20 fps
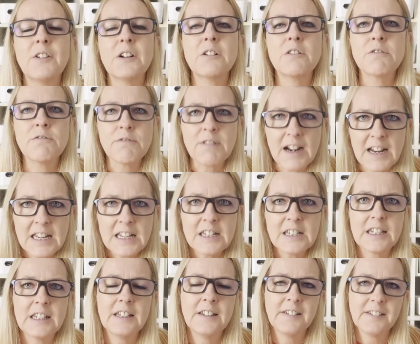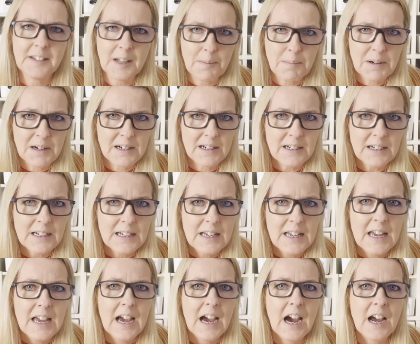a great summer
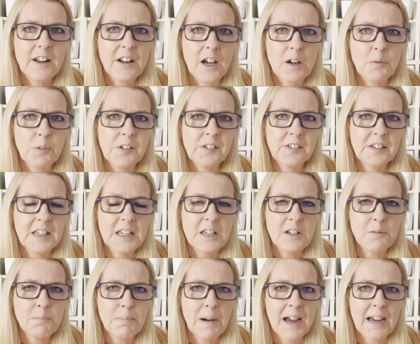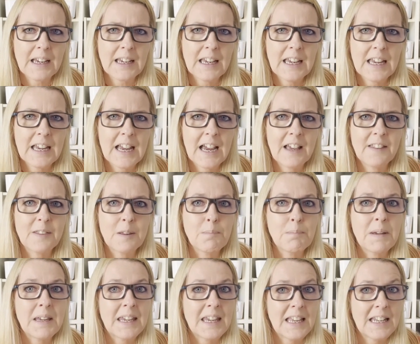and I will see you back here at the
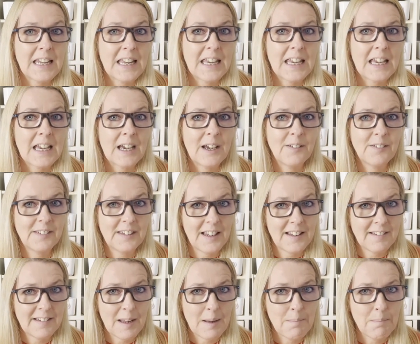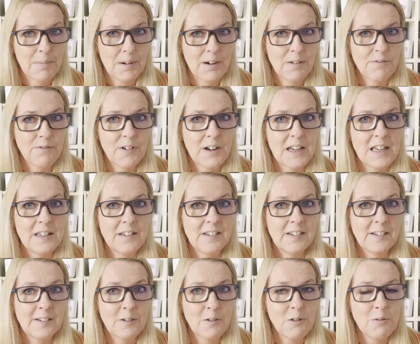beginning of September for
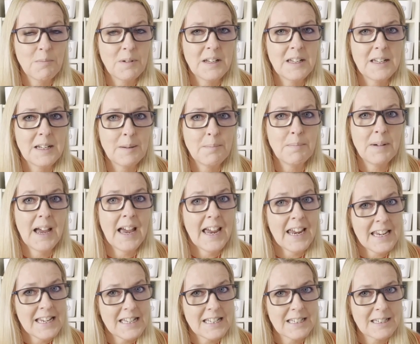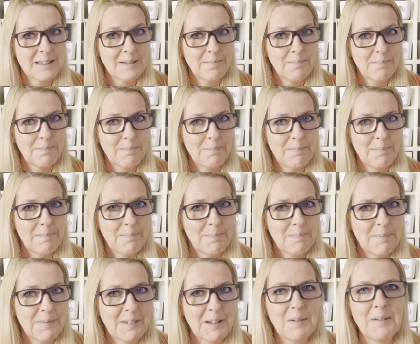instalment number eight.
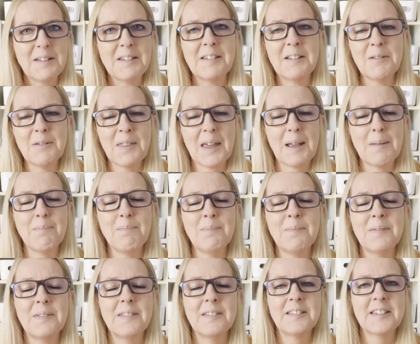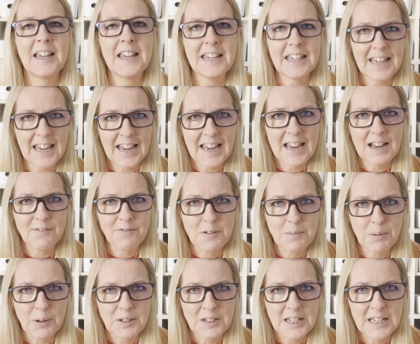So until then, take care
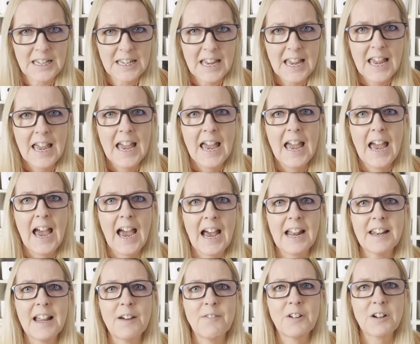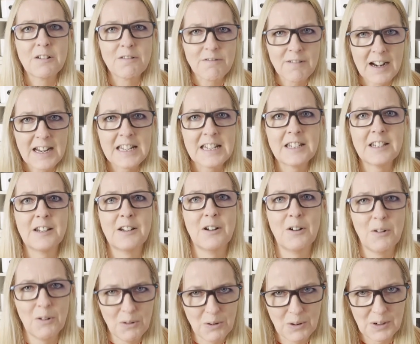everybody and have a great
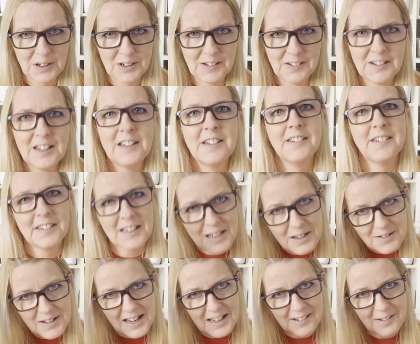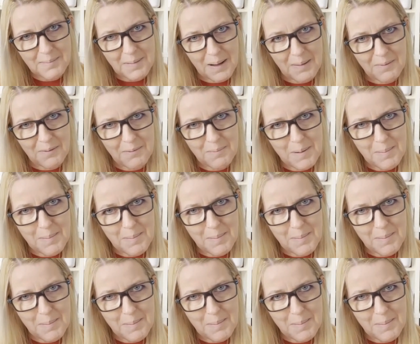August. See you next month.